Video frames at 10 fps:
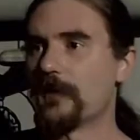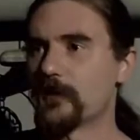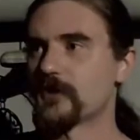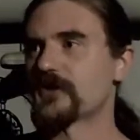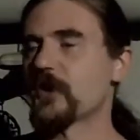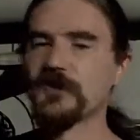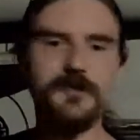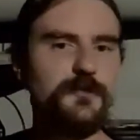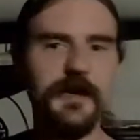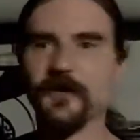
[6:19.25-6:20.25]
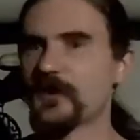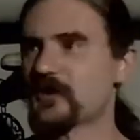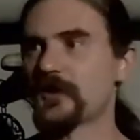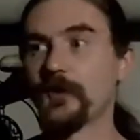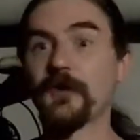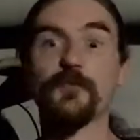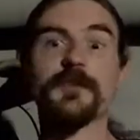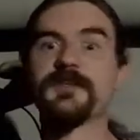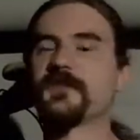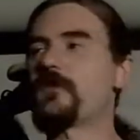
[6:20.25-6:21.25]
There was also speculation they were going to
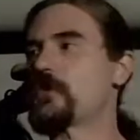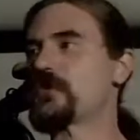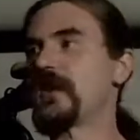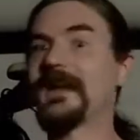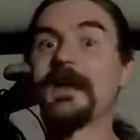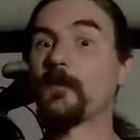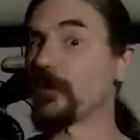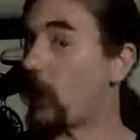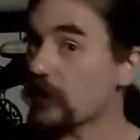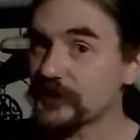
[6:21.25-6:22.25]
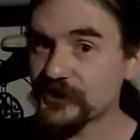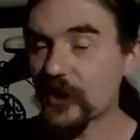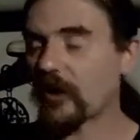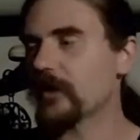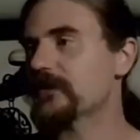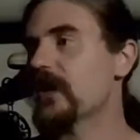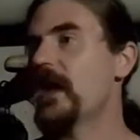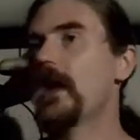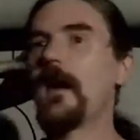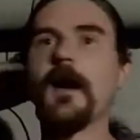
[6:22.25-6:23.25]
release a version that came with all the skulls,
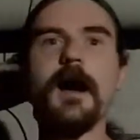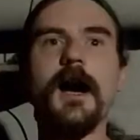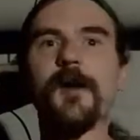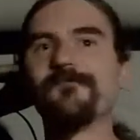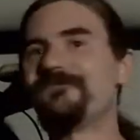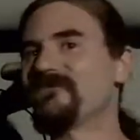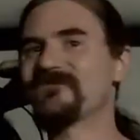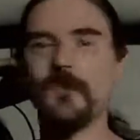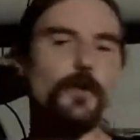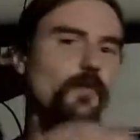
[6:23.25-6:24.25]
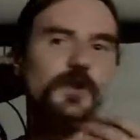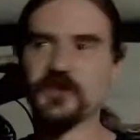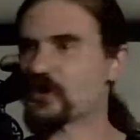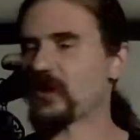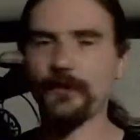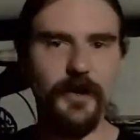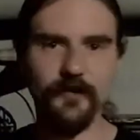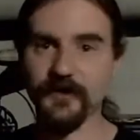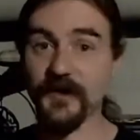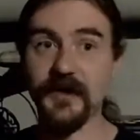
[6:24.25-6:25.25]
which
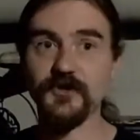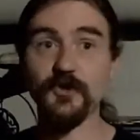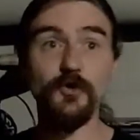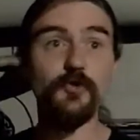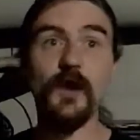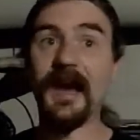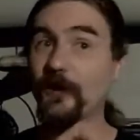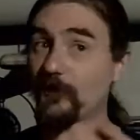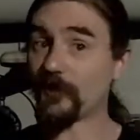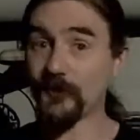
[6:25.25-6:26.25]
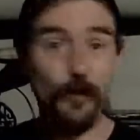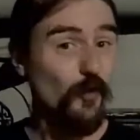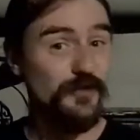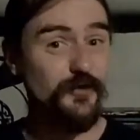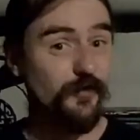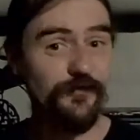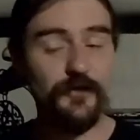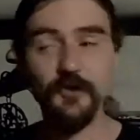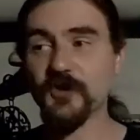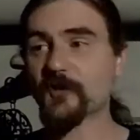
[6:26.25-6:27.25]
apparently they didn't do. I don't know if they're going to in the
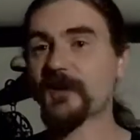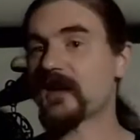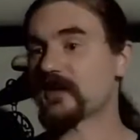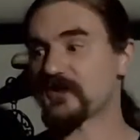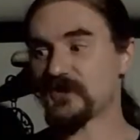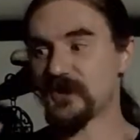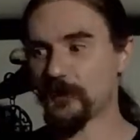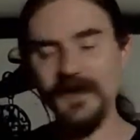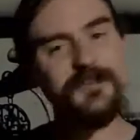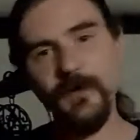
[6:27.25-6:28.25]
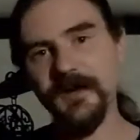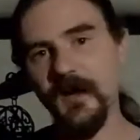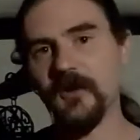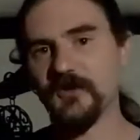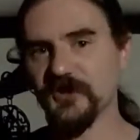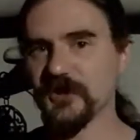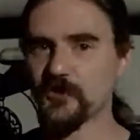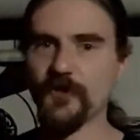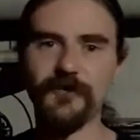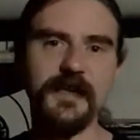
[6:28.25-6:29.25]
future, because to the best of my knowledge, the
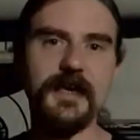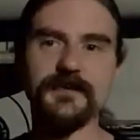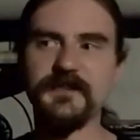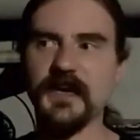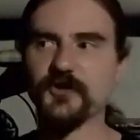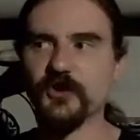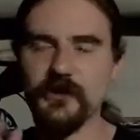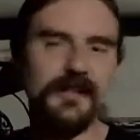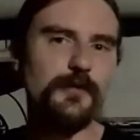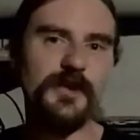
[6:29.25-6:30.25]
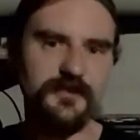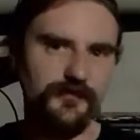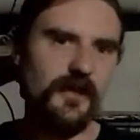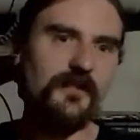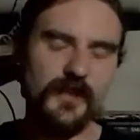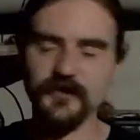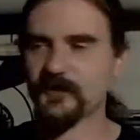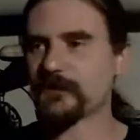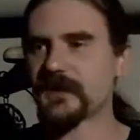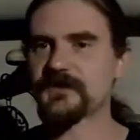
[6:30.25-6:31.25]
trophy case is actually limited to
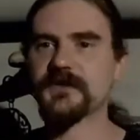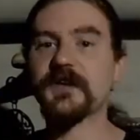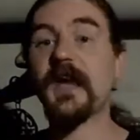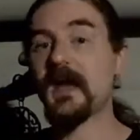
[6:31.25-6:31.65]
5,000 pieces.